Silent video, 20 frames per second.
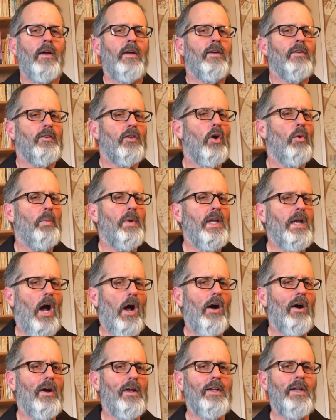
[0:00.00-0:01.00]
So
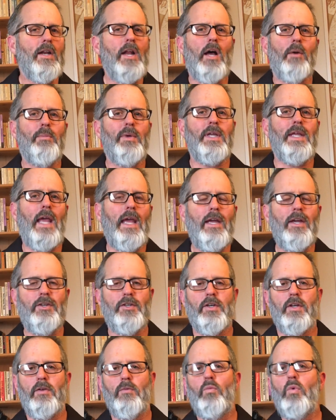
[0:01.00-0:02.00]
beyond an
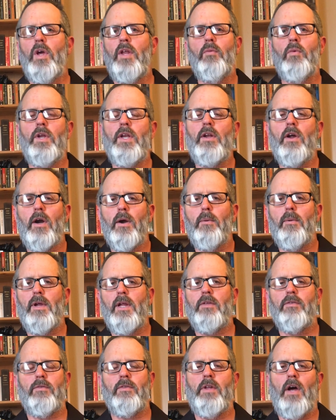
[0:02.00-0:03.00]
obligation, when would
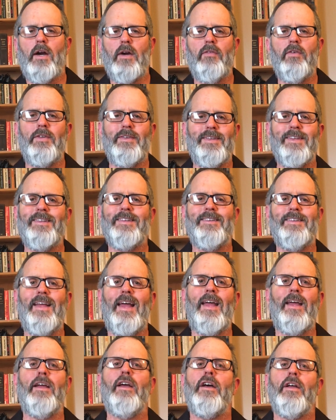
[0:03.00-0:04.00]
Narveson
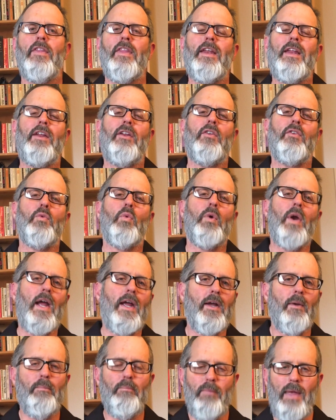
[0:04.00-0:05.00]
say that it is
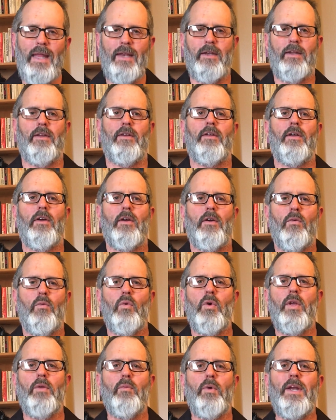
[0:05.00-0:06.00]
recommended?
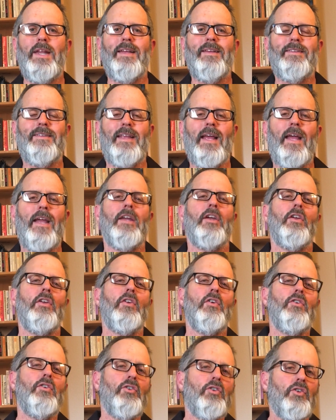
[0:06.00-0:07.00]
When would he say
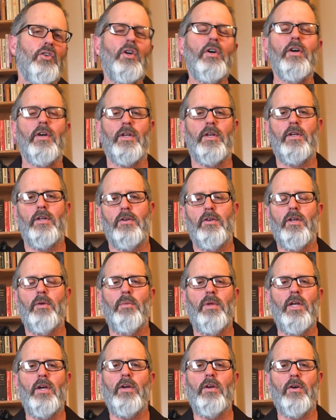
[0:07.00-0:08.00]
you should, to
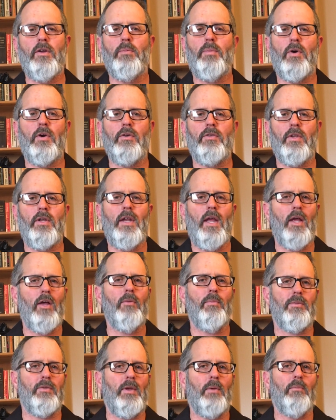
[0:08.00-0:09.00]
be a good person,
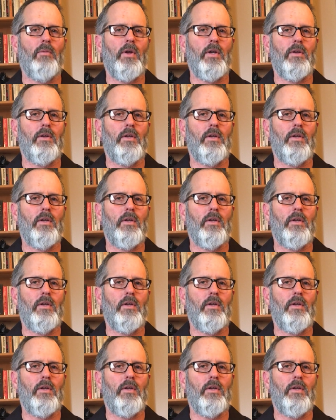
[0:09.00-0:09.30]
help someone?